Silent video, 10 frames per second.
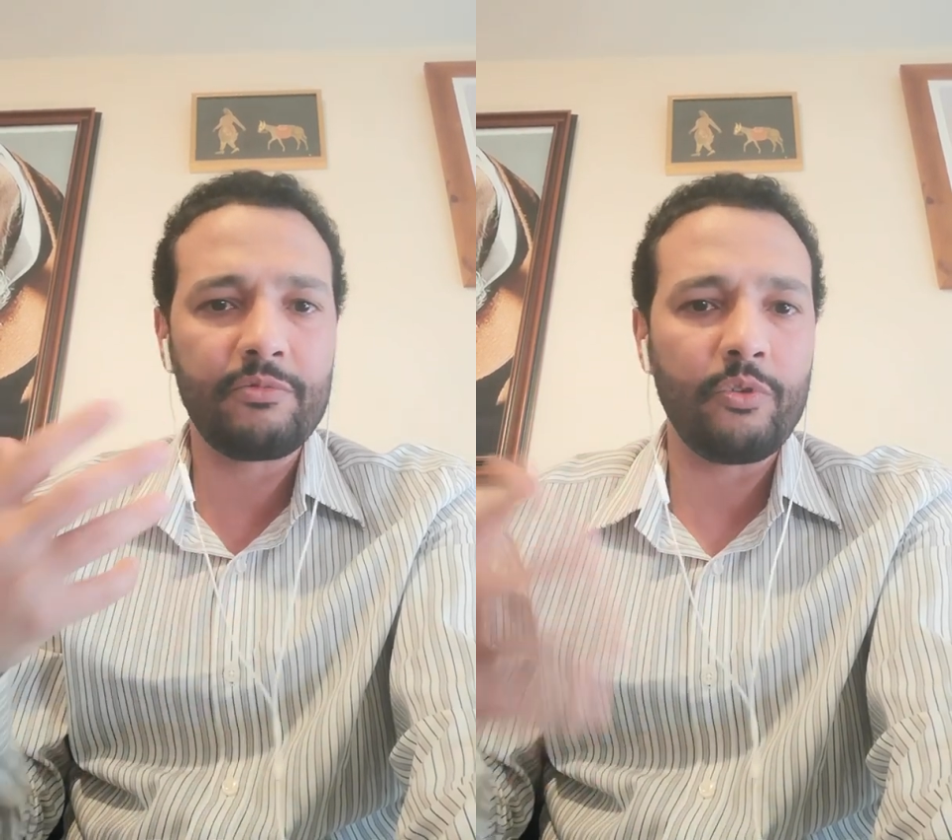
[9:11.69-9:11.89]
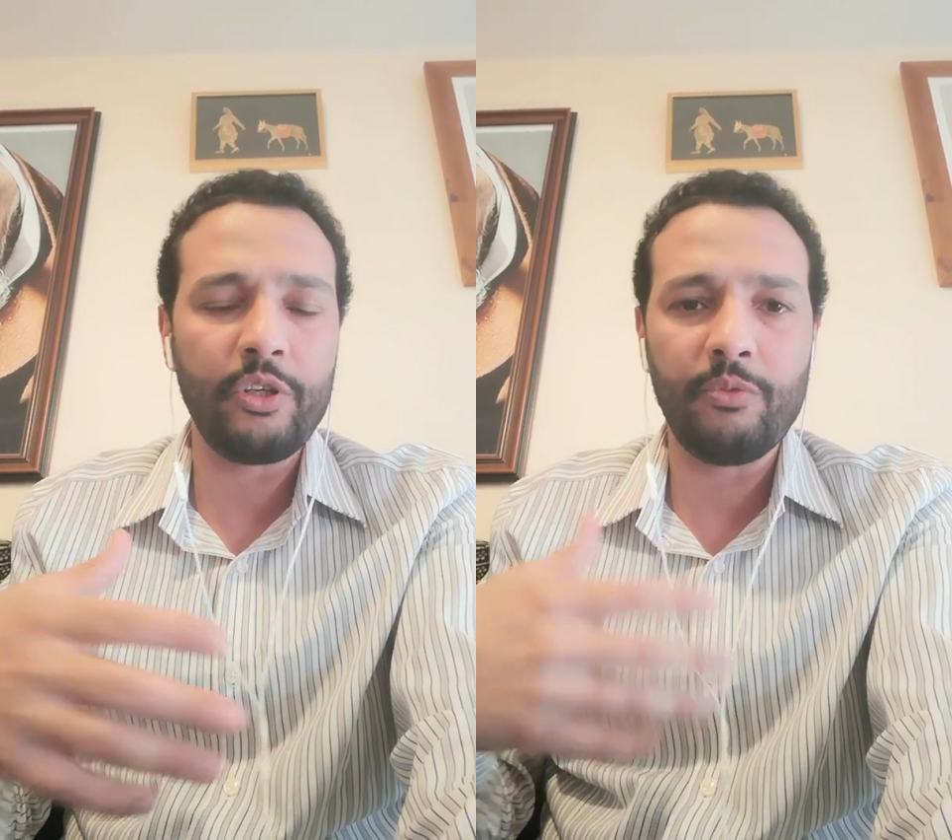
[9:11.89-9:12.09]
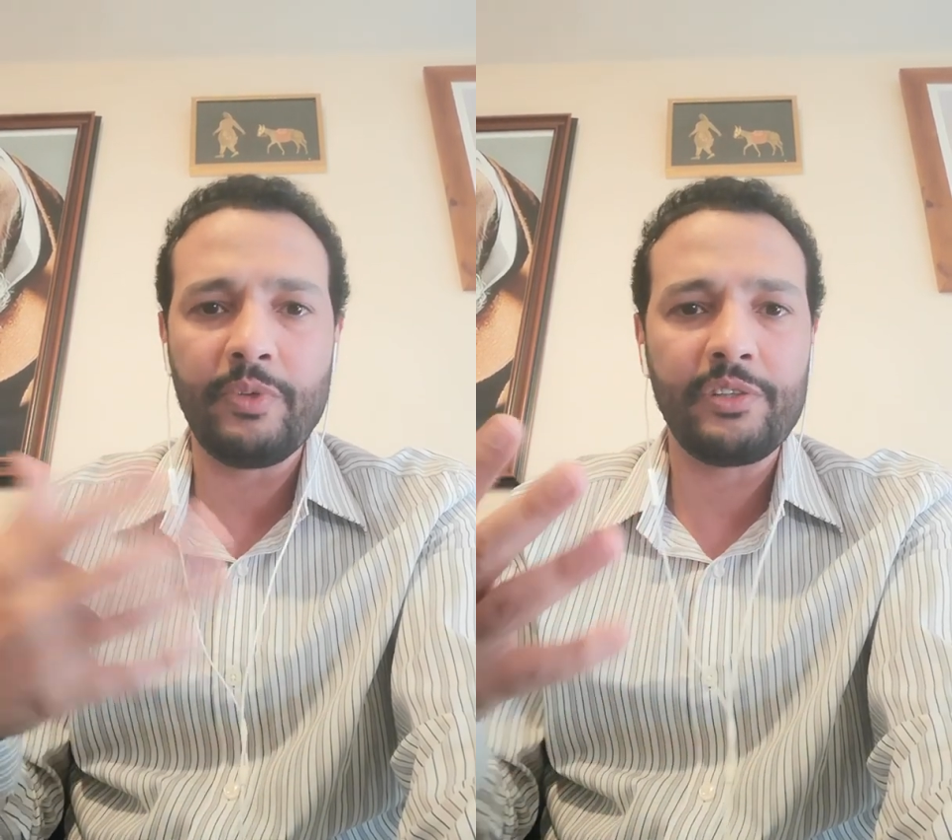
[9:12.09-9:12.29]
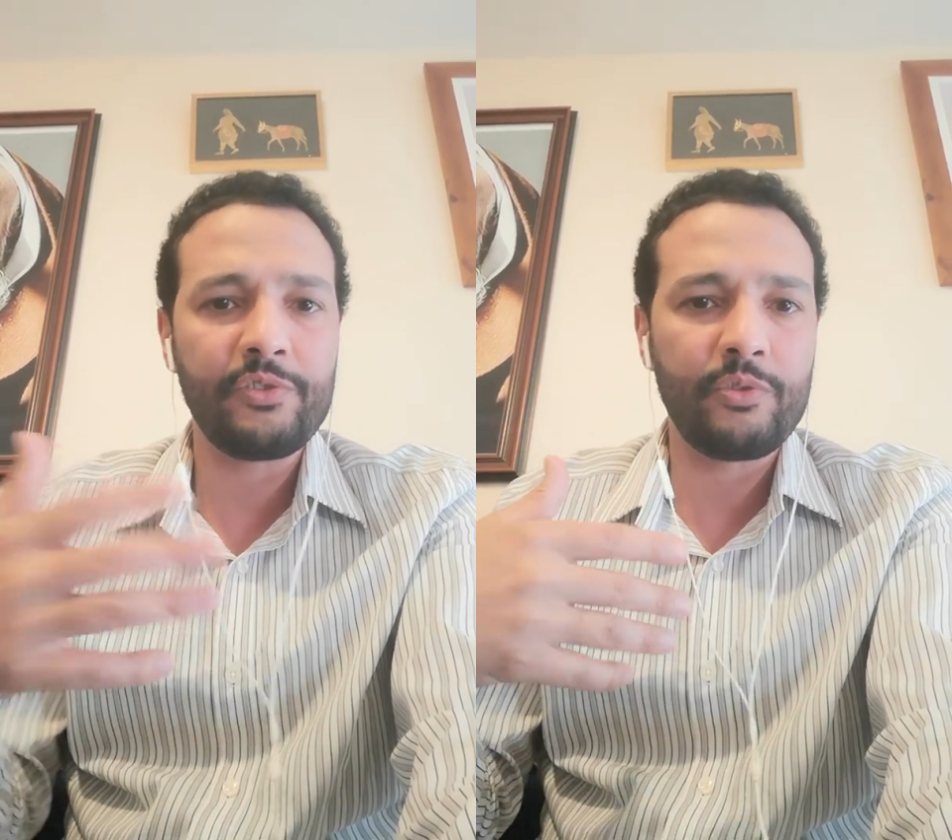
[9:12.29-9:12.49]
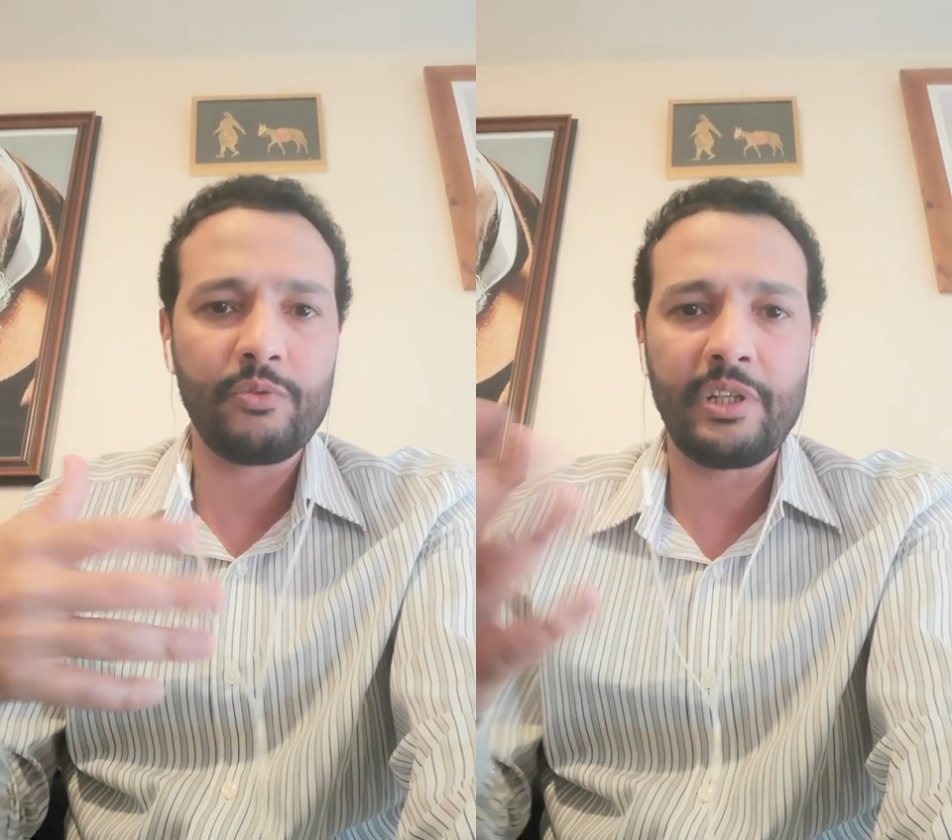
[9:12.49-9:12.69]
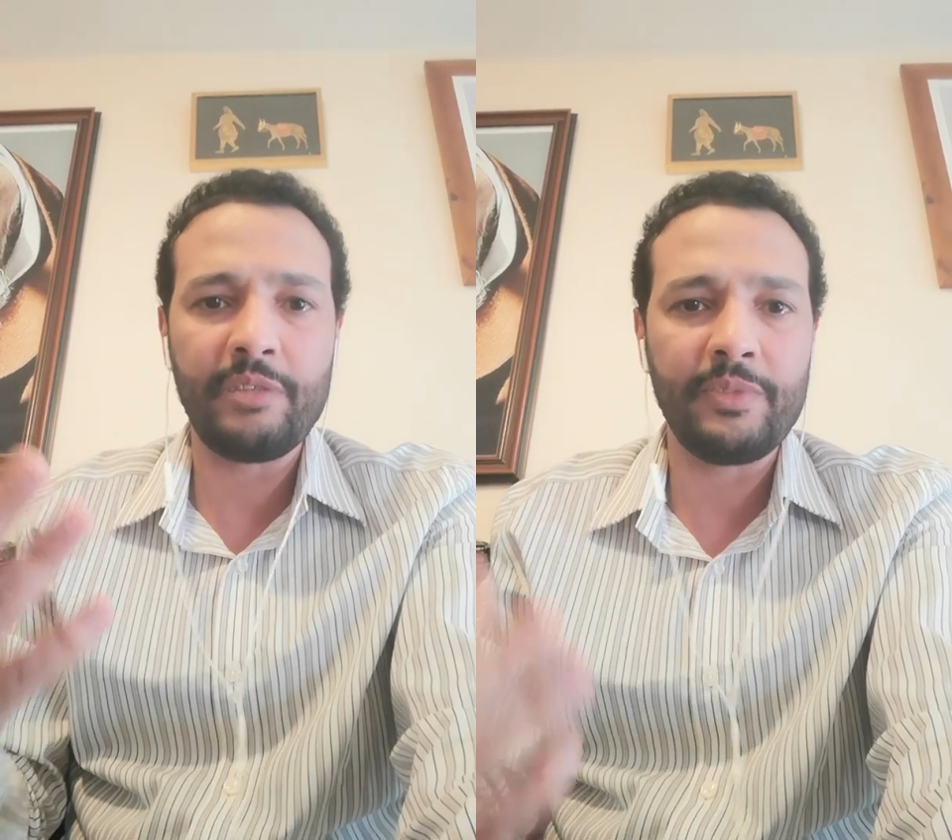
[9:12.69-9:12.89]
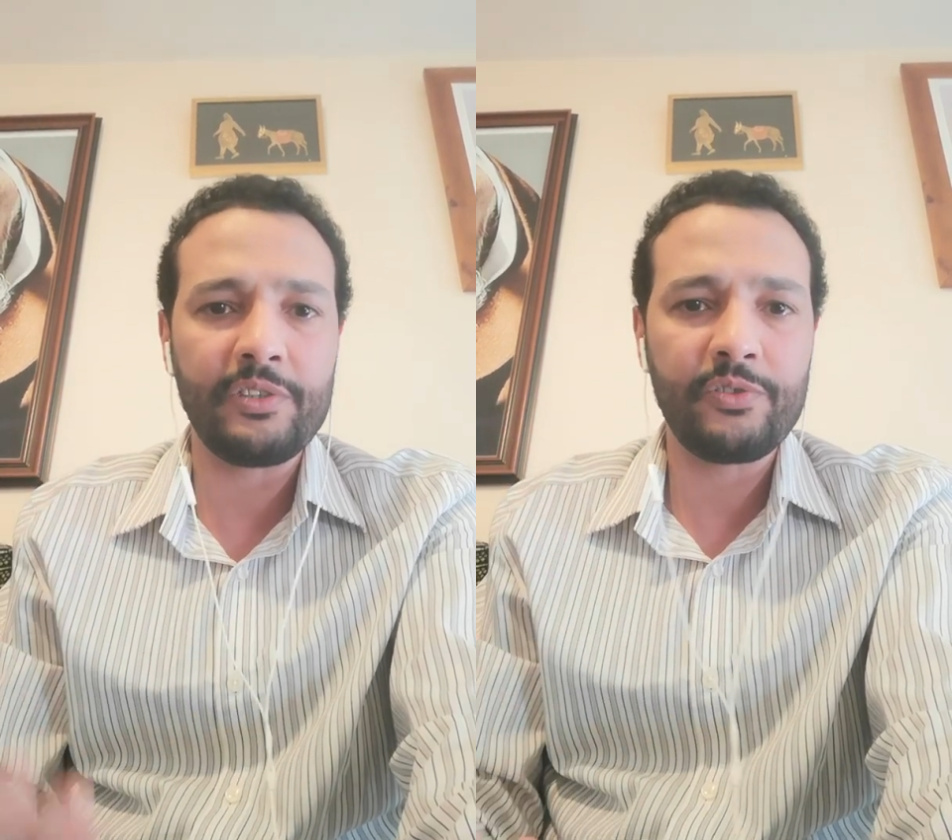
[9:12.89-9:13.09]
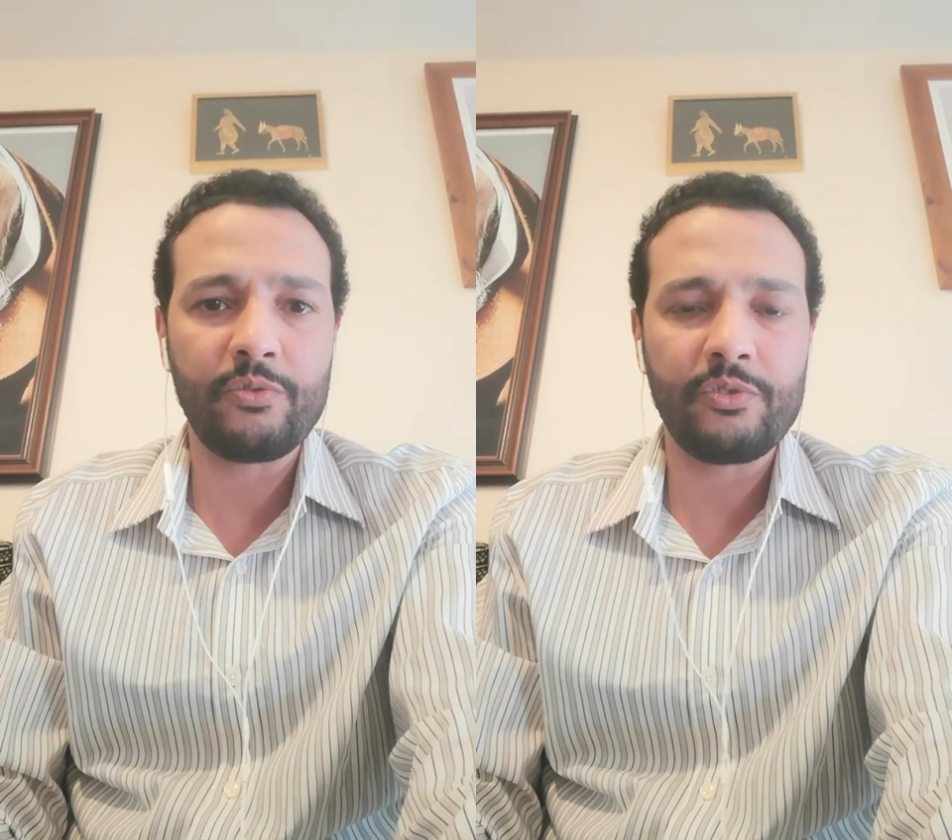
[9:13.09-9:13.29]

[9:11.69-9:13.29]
to humans, to animals,